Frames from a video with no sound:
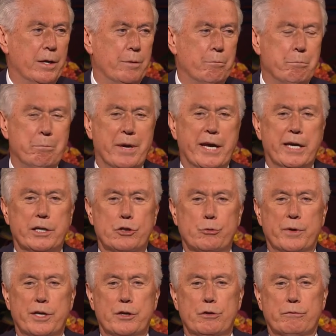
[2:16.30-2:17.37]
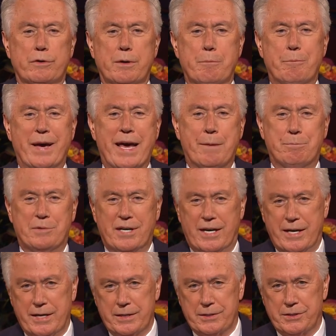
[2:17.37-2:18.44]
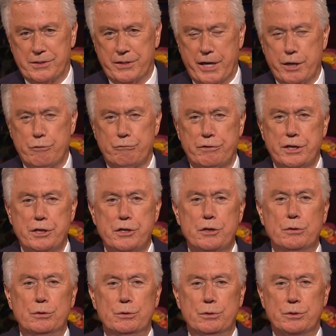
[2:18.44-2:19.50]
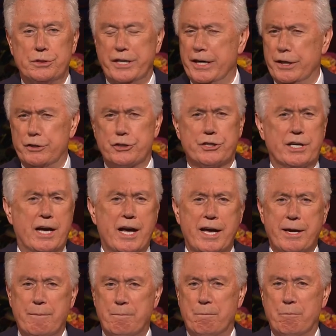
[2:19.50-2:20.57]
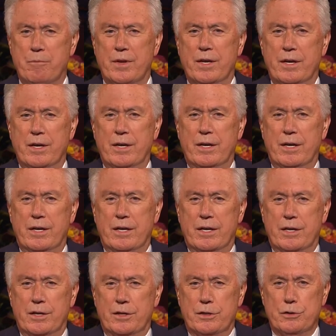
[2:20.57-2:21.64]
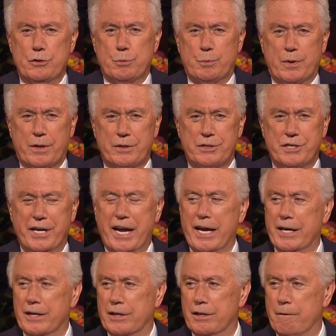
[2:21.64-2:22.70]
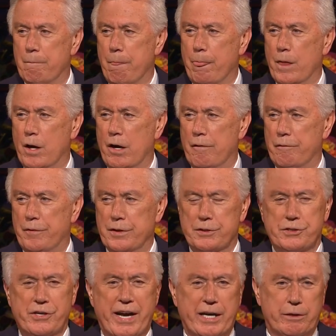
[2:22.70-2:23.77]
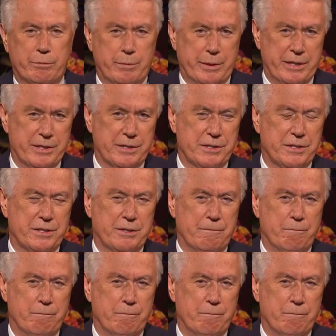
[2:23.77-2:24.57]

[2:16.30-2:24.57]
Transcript: made when you were baptized and renewed each time you partake of the sacrament,